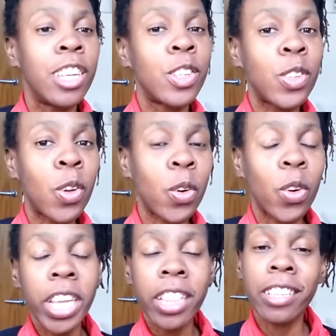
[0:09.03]
So
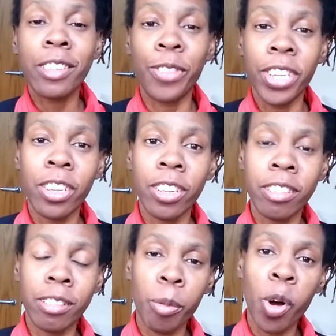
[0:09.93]
in this video,
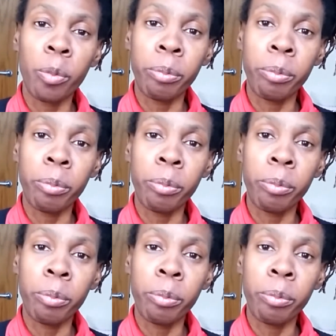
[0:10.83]
it's about